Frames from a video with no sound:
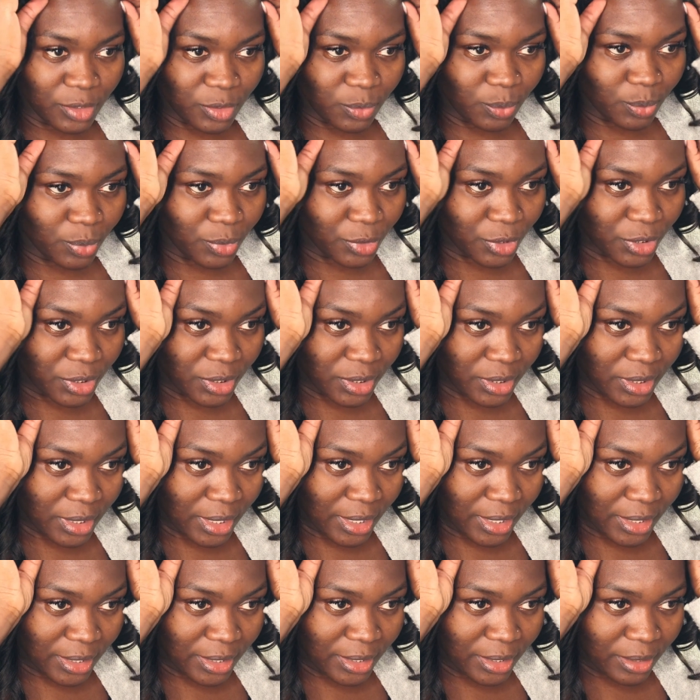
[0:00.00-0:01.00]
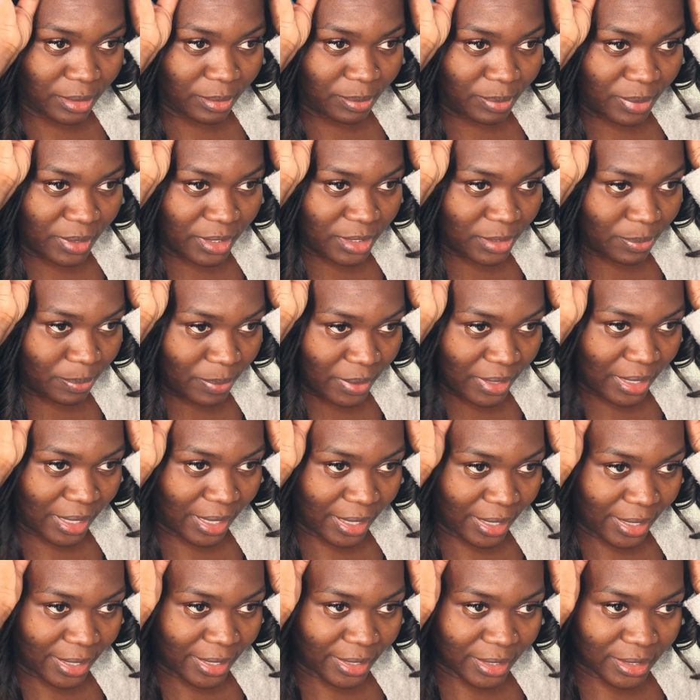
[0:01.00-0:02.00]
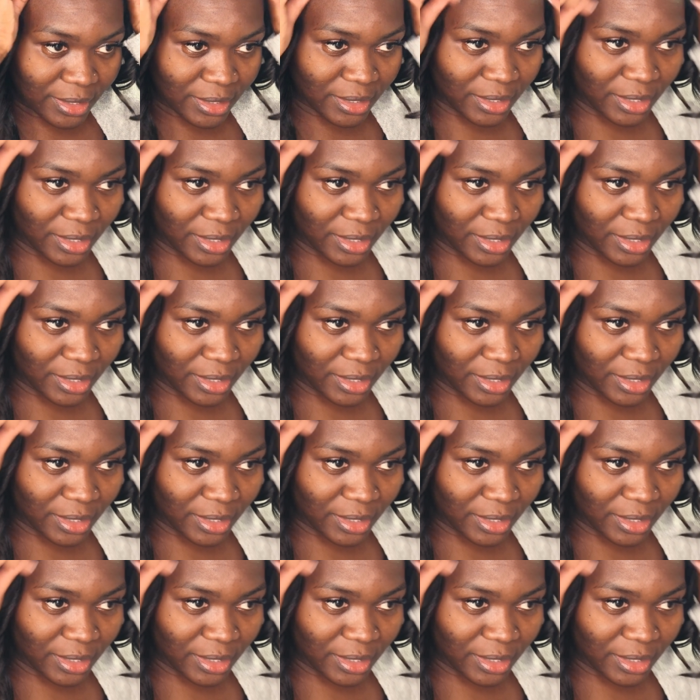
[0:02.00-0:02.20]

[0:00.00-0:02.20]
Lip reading: push it a little bit behind.